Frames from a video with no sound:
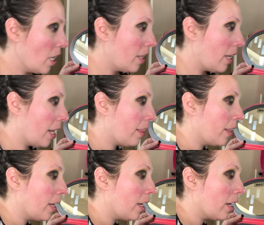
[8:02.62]
And then I
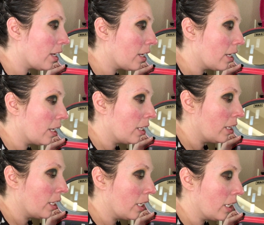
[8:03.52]
think in
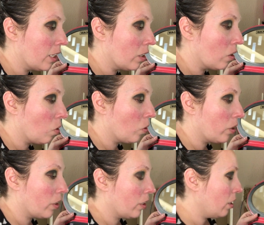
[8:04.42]
the inner
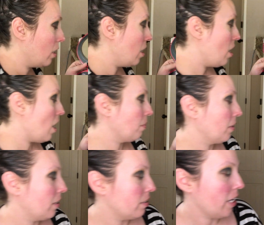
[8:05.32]
corner, I'm
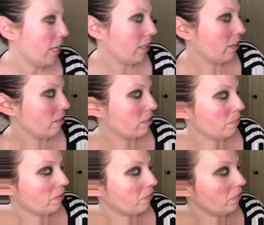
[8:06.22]
gonna take
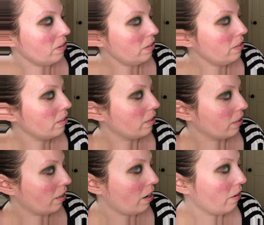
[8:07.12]
some
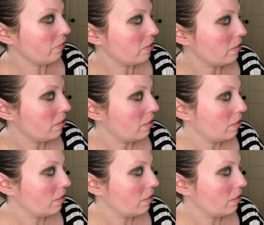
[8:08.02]
of Cuffs